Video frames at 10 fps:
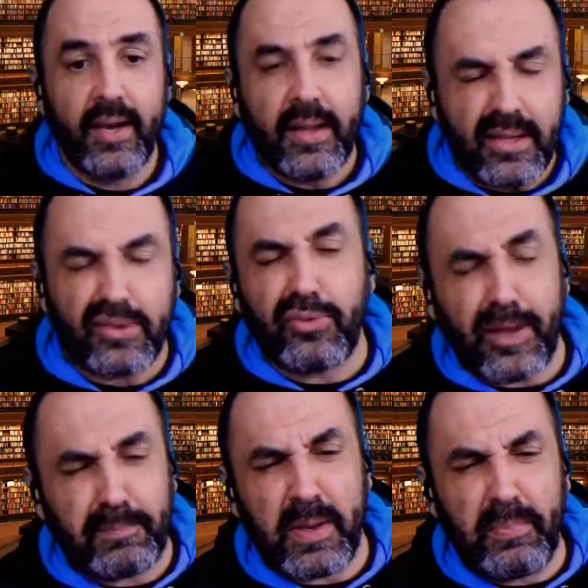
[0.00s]
look
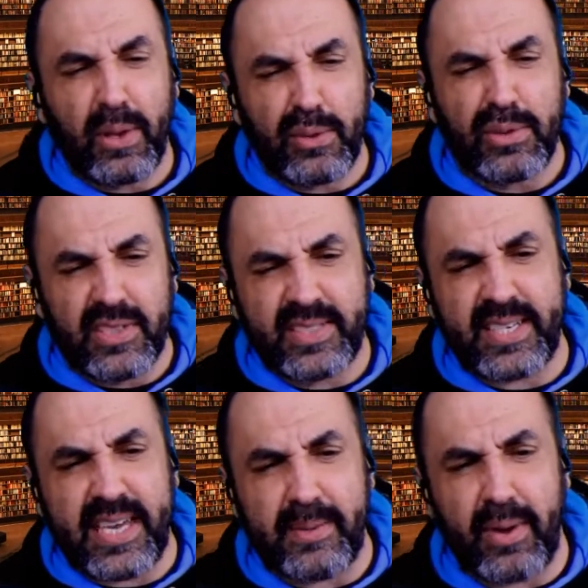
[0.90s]
what people will
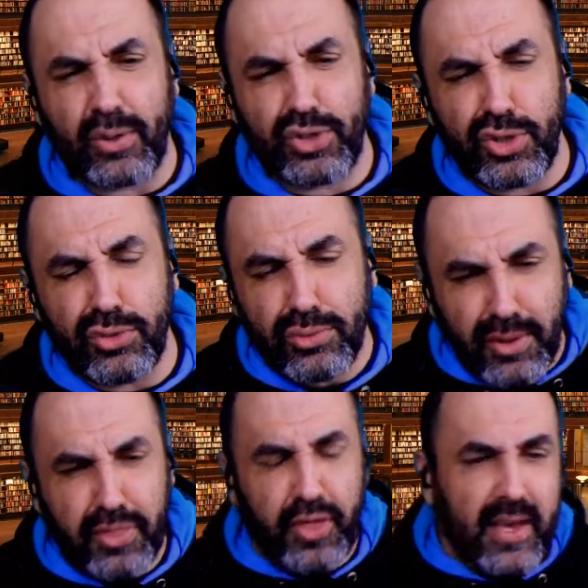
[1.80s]
say about you, will
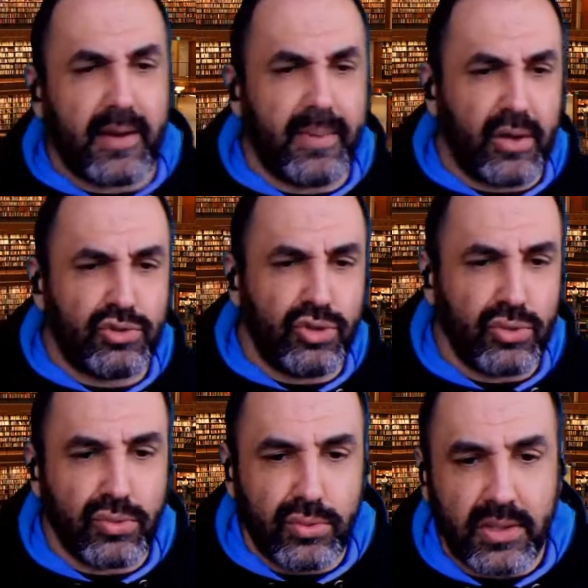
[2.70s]
think about
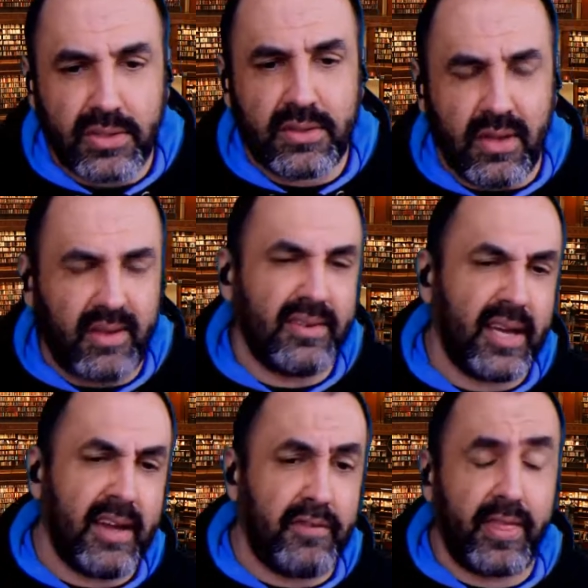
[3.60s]
you, will
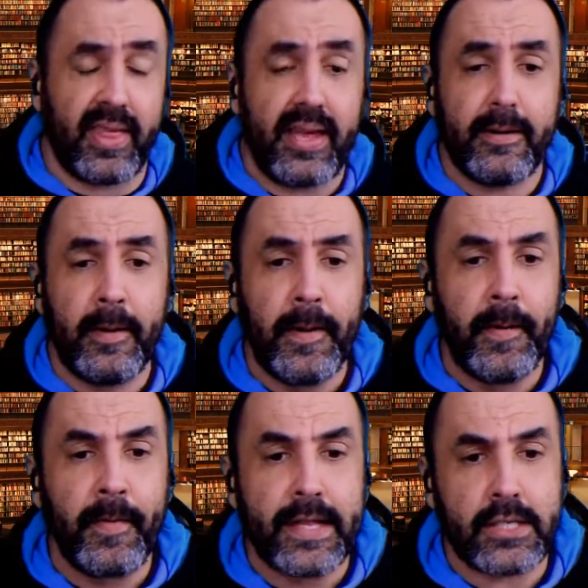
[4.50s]
everything.
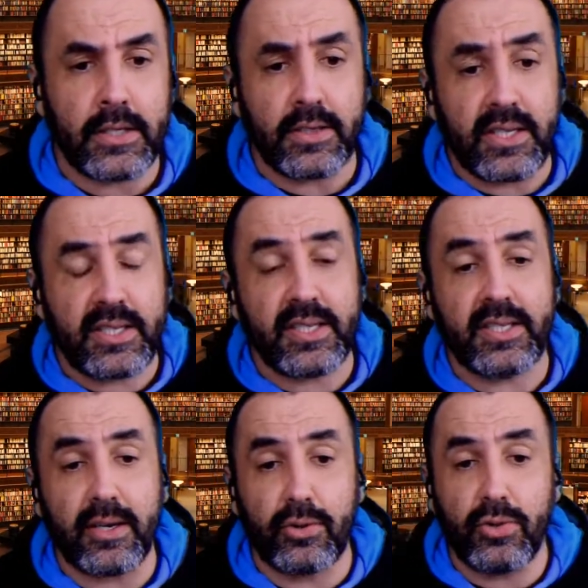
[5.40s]
So this is
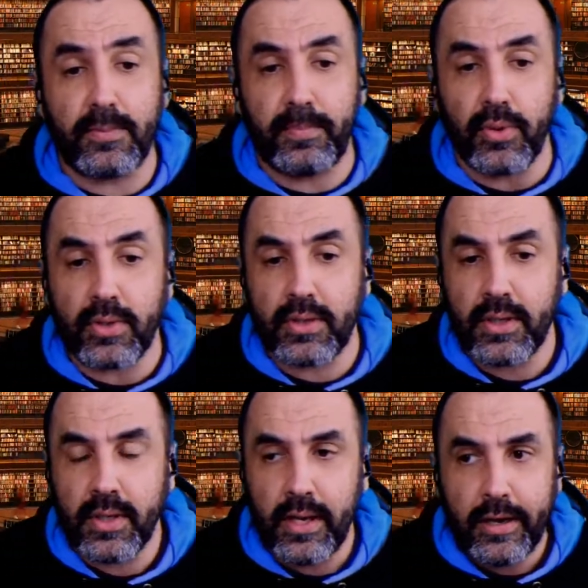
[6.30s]
a good book
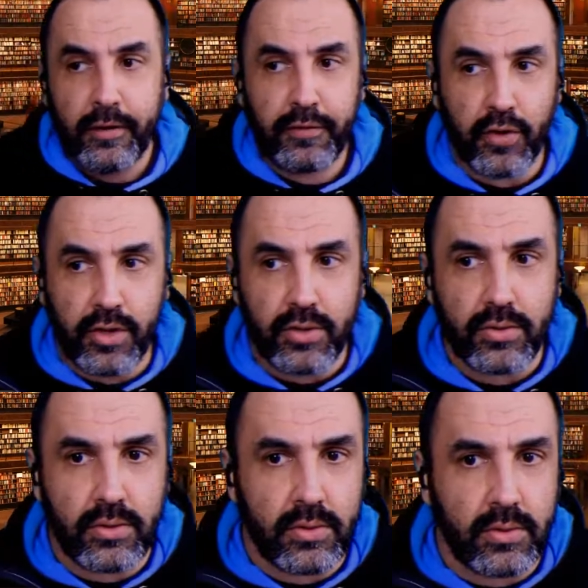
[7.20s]
for you
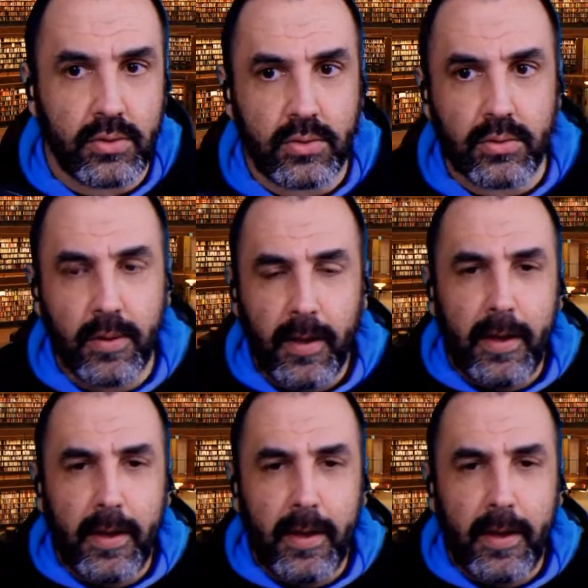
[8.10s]
to